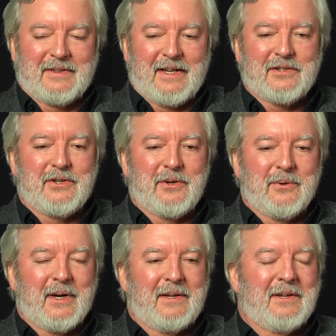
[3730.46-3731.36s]
Thanks,
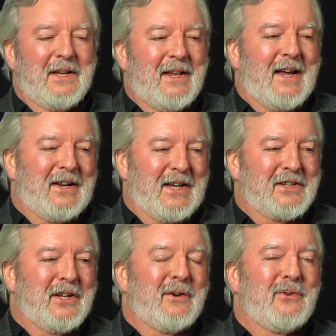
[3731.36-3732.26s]
Hugh. I'd like
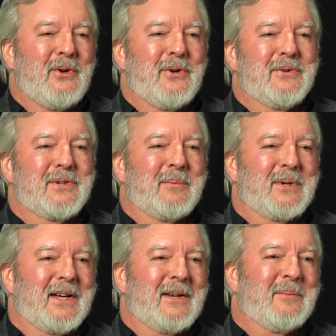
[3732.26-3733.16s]
to interview you sometime.